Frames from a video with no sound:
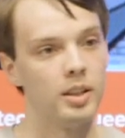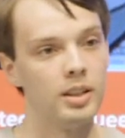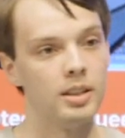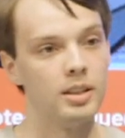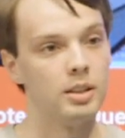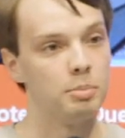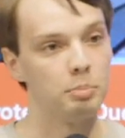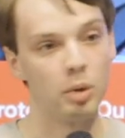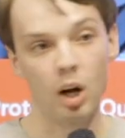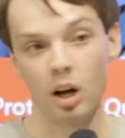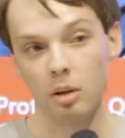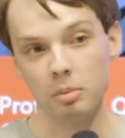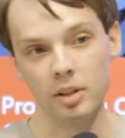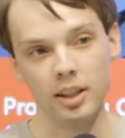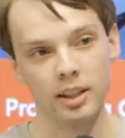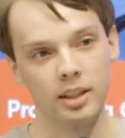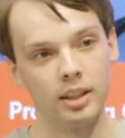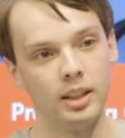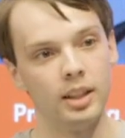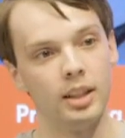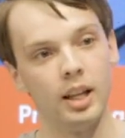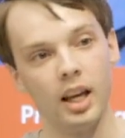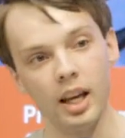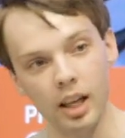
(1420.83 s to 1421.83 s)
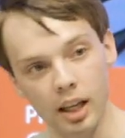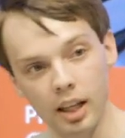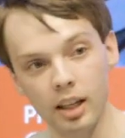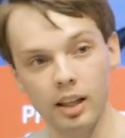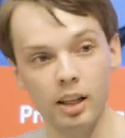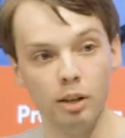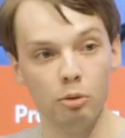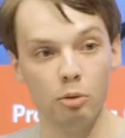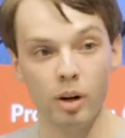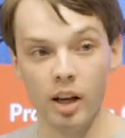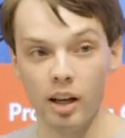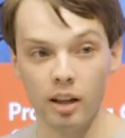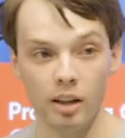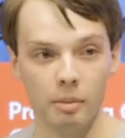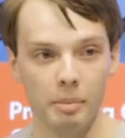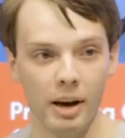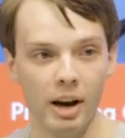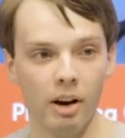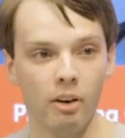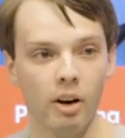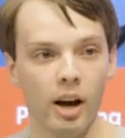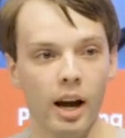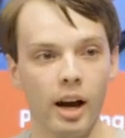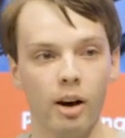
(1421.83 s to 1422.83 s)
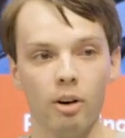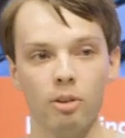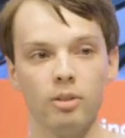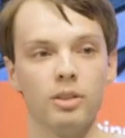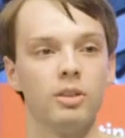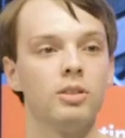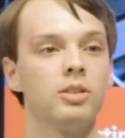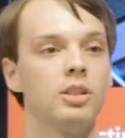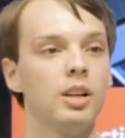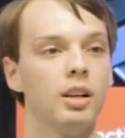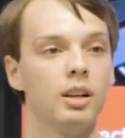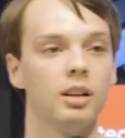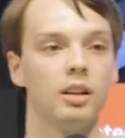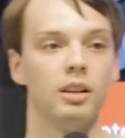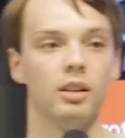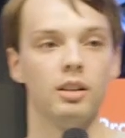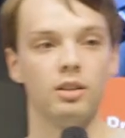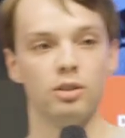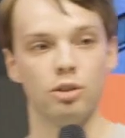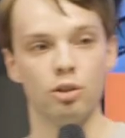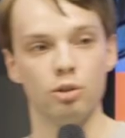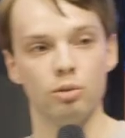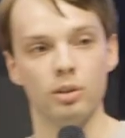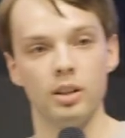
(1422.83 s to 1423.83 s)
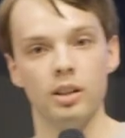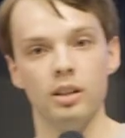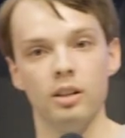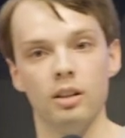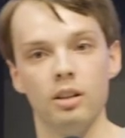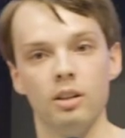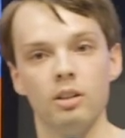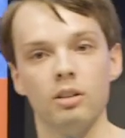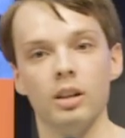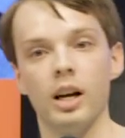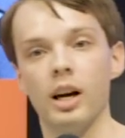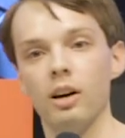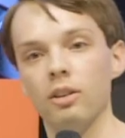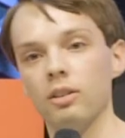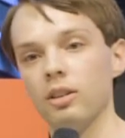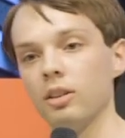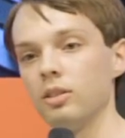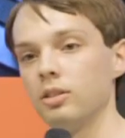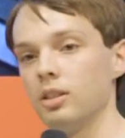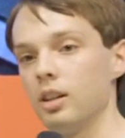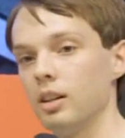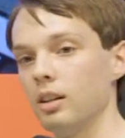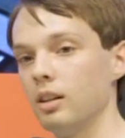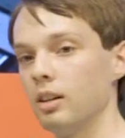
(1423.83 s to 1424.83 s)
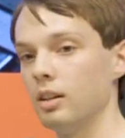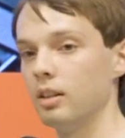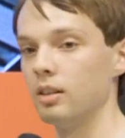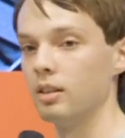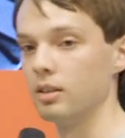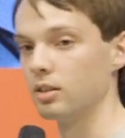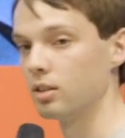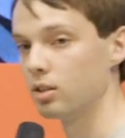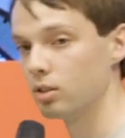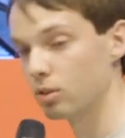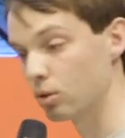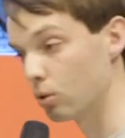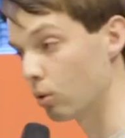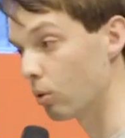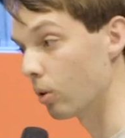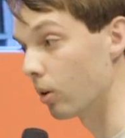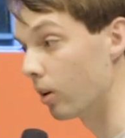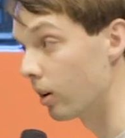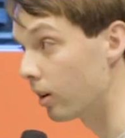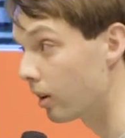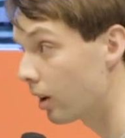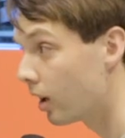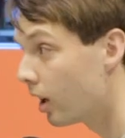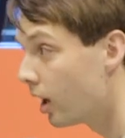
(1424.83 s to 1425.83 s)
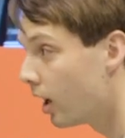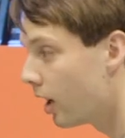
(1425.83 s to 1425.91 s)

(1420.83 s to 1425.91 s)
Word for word: is public in any way about how their data is treated or how their data is stored.